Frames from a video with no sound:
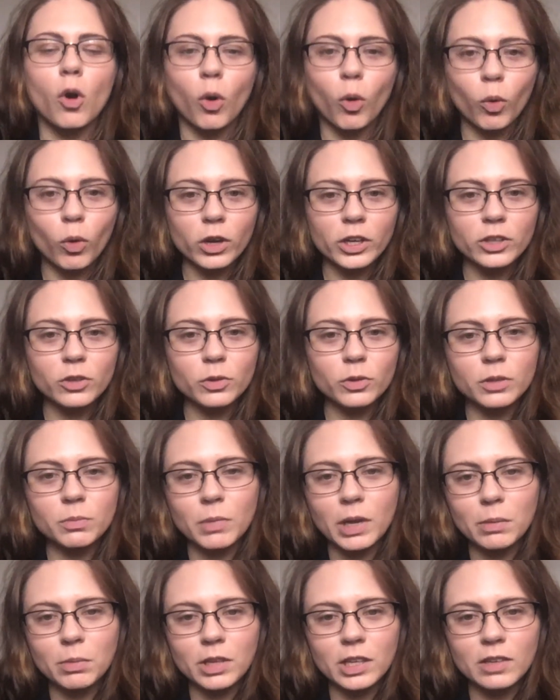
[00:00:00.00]
or you could
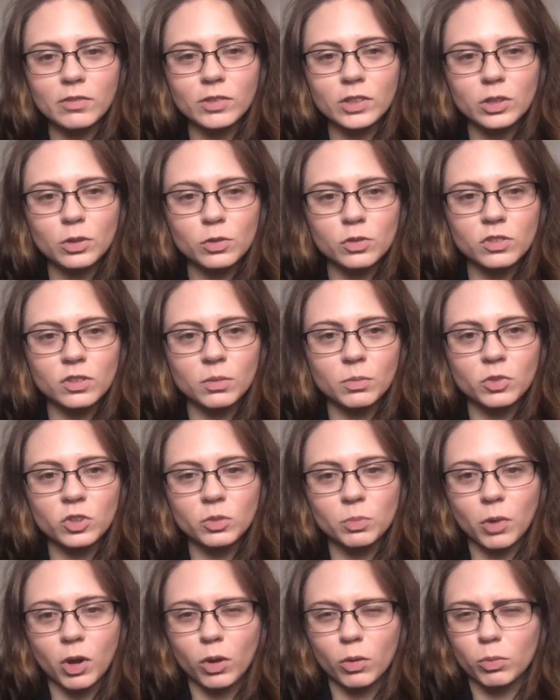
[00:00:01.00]
maybe even use some
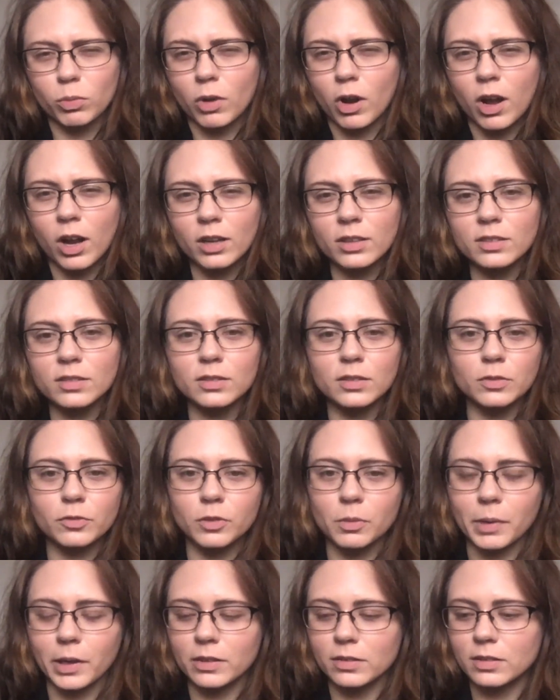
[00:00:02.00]
small rocks
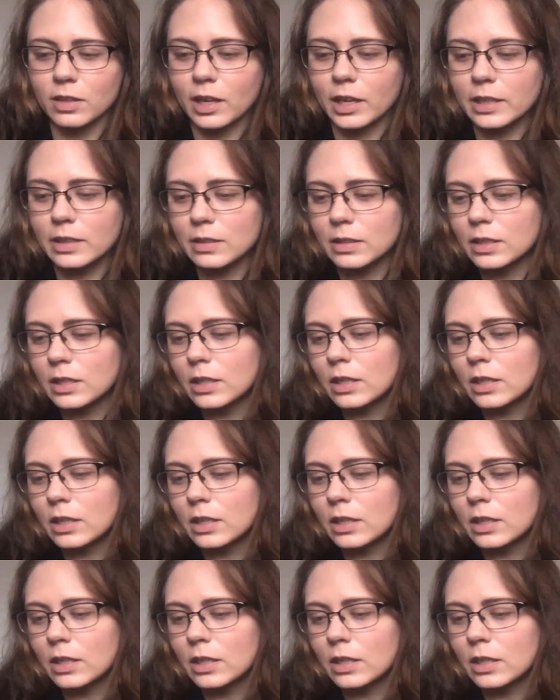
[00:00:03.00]
from outside.